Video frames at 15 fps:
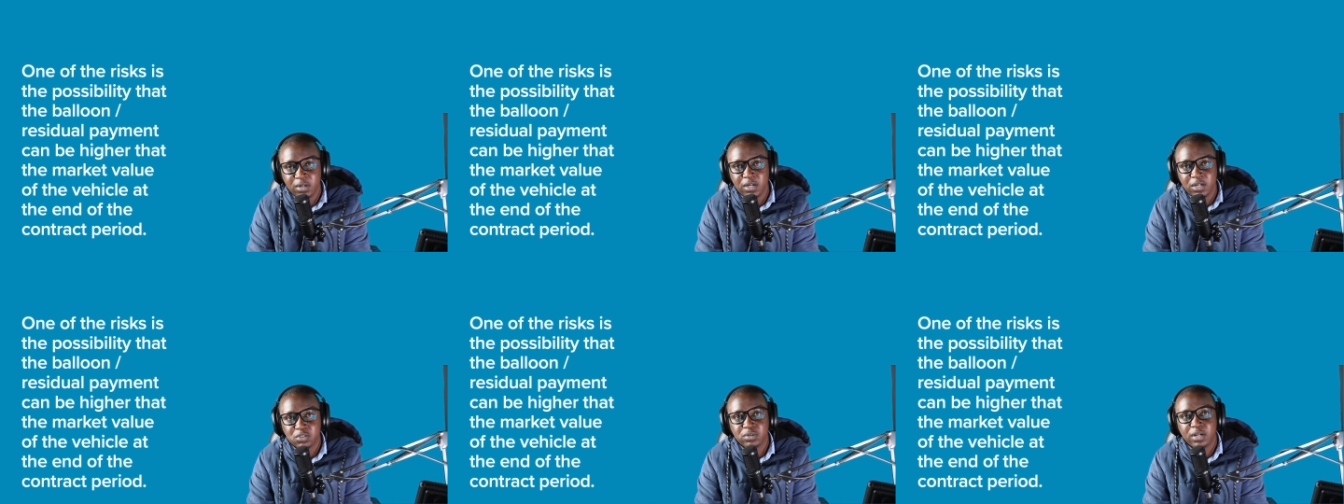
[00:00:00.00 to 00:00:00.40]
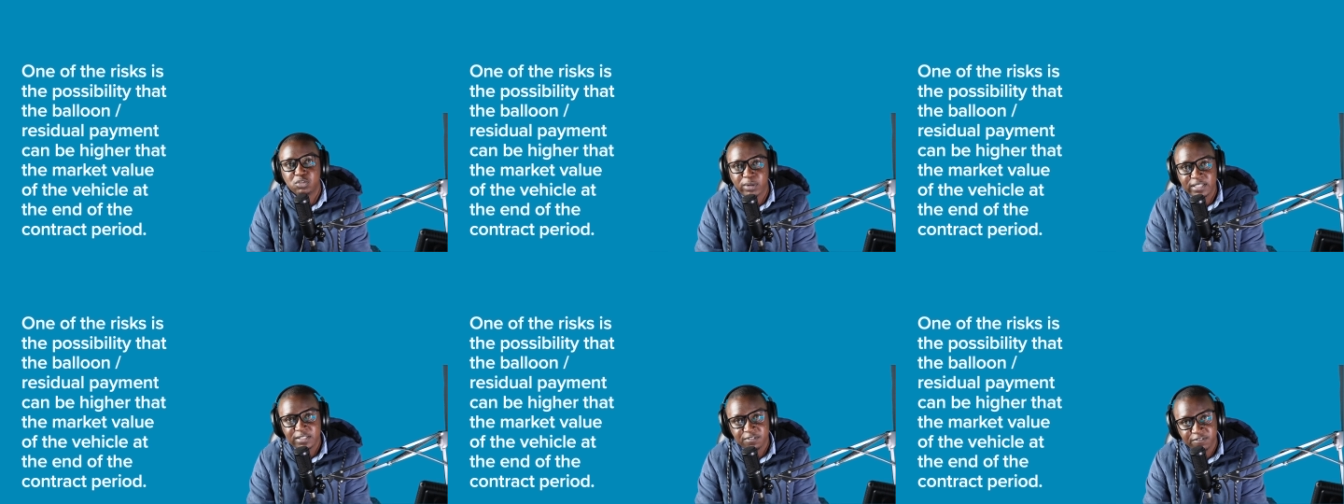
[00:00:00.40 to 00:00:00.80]
So that's why
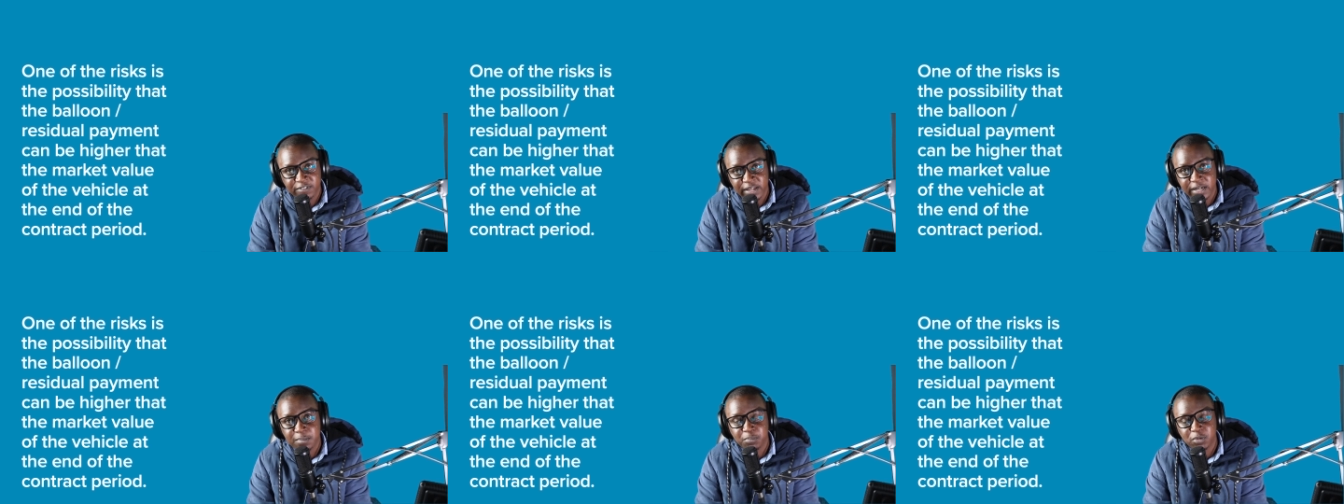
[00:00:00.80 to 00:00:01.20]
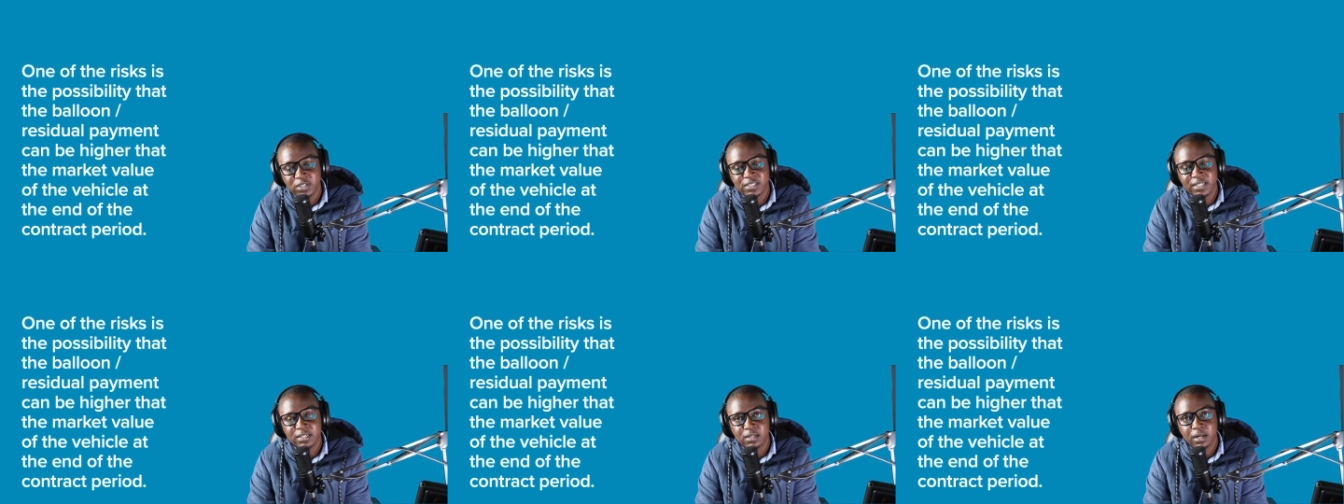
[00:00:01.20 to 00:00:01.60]
it's very
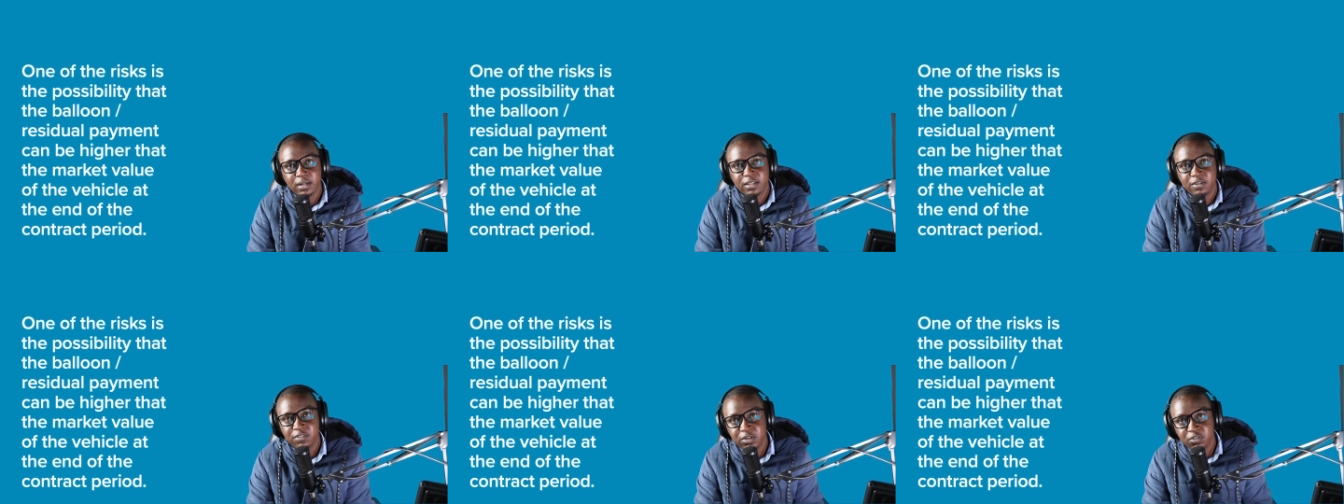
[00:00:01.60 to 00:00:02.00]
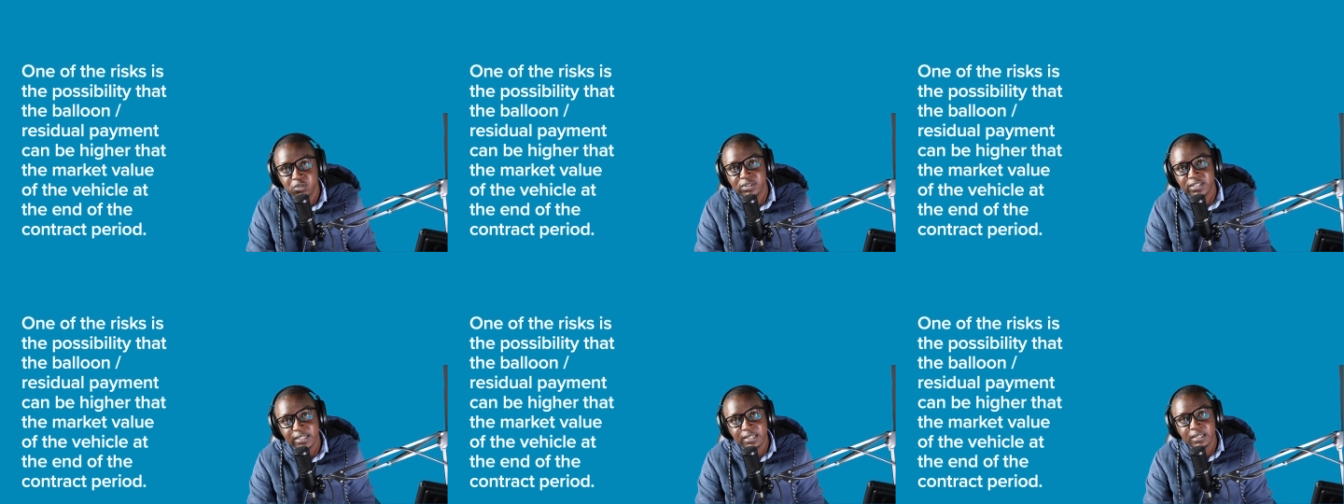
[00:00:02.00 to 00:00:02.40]
important that even if you're
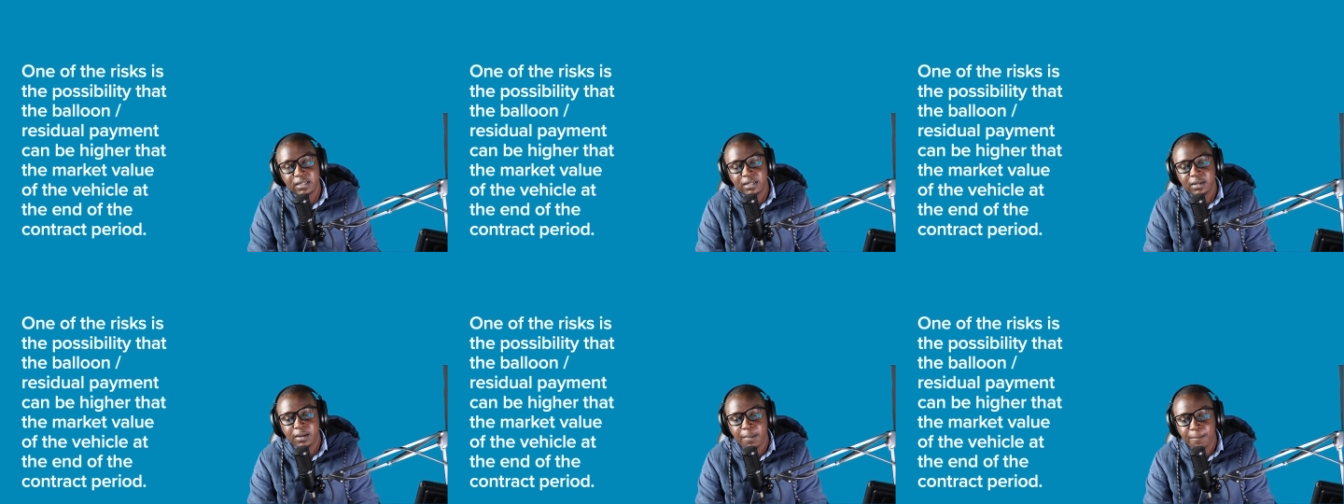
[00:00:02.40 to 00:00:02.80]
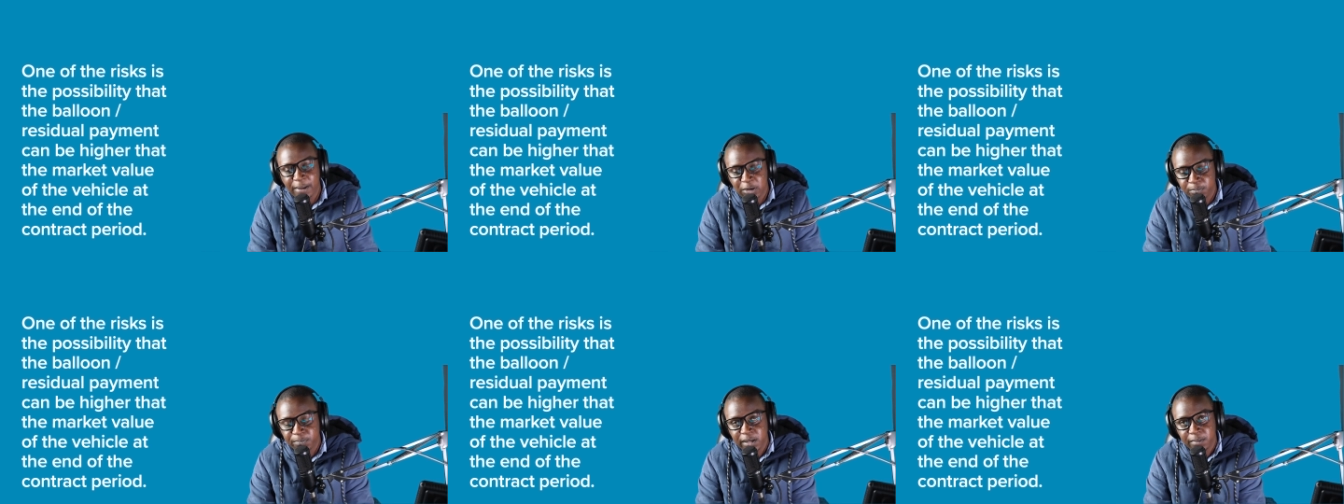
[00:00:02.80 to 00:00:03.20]
taking a
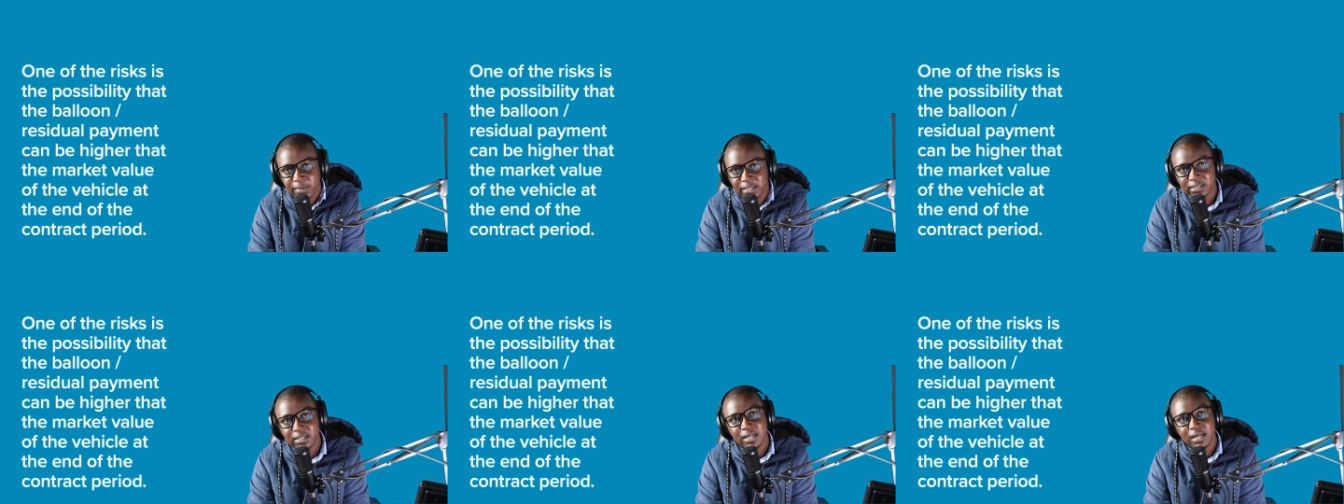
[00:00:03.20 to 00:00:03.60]
balloon payment,